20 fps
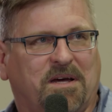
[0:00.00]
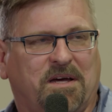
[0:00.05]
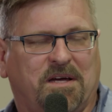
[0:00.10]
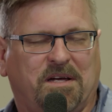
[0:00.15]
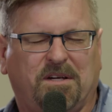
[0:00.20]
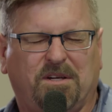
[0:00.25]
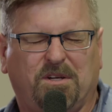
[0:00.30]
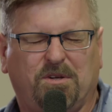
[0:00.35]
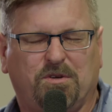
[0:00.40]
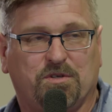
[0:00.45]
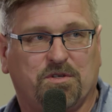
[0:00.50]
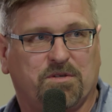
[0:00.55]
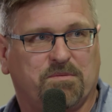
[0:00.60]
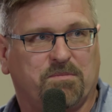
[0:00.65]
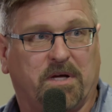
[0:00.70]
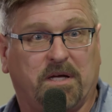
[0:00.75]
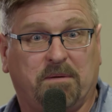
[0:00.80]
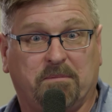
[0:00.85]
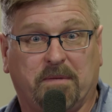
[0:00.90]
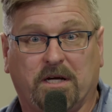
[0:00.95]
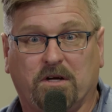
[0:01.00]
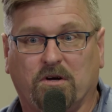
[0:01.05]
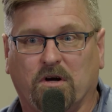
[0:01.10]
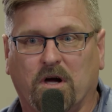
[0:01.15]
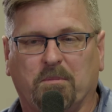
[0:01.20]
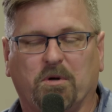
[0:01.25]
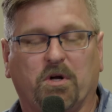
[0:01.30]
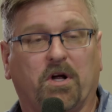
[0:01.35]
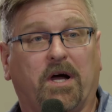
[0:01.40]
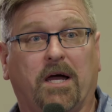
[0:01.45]
I use my
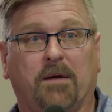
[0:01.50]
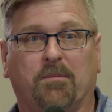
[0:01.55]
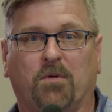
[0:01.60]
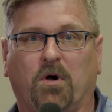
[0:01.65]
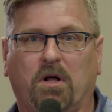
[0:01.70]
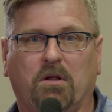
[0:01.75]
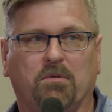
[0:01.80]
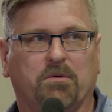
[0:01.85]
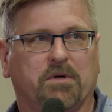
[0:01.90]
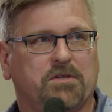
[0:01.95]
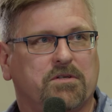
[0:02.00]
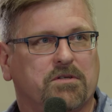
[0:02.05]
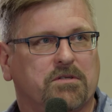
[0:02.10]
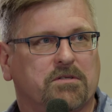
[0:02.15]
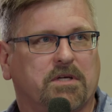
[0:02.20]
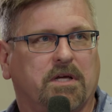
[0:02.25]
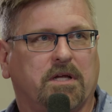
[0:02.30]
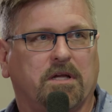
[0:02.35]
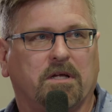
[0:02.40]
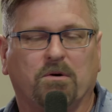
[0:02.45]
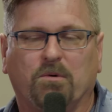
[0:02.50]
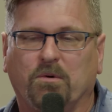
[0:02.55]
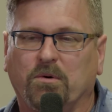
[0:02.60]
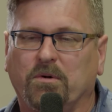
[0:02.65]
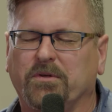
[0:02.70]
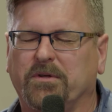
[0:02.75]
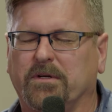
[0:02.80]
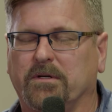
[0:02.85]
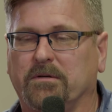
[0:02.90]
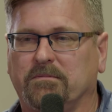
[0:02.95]
micrometer eyeball, which is getting
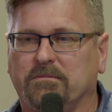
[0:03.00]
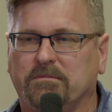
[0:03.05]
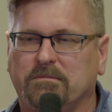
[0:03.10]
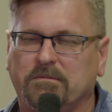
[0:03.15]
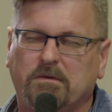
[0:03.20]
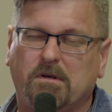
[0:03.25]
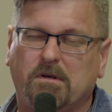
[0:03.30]
old and